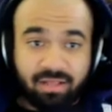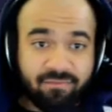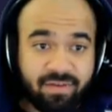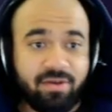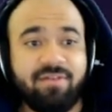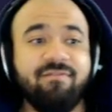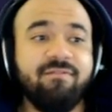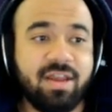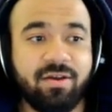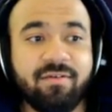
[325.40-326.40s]
very,
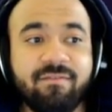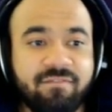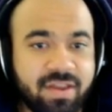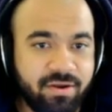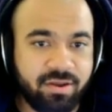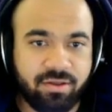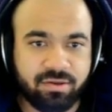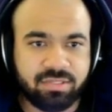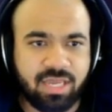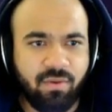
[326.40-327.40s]
very, very long
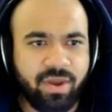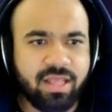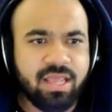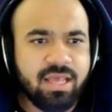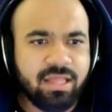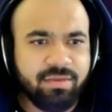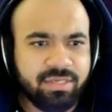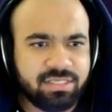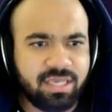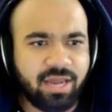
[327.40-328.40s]
time. Wait, let me
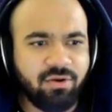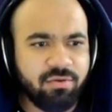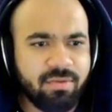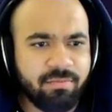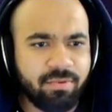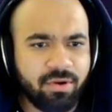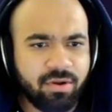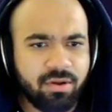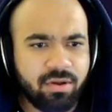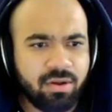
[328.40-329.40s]
see. I don't remember.
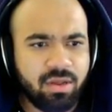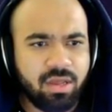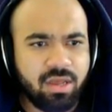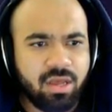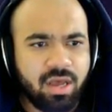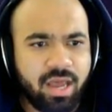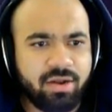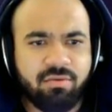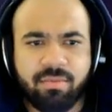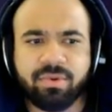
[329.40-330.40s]
I don't
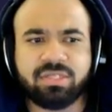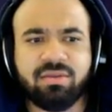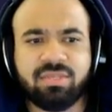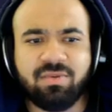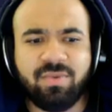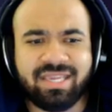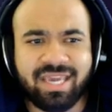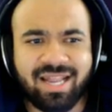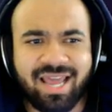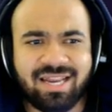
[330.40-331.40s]
remember. Did, did we
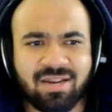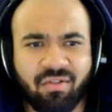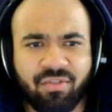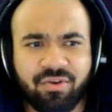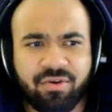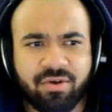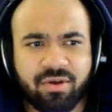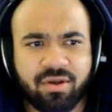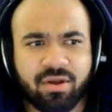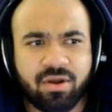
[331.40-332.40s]
get another
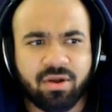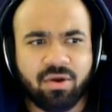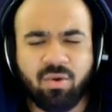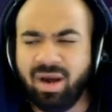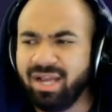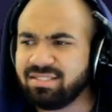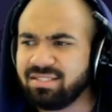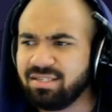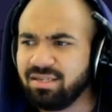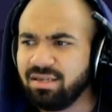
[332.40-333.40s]

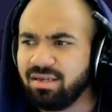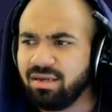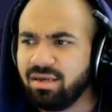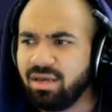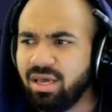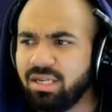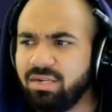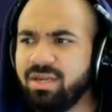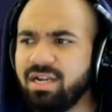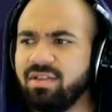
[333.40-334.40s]
quest? Did
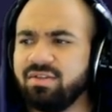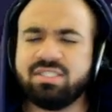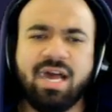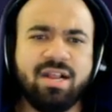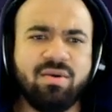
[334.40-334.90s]
we get another side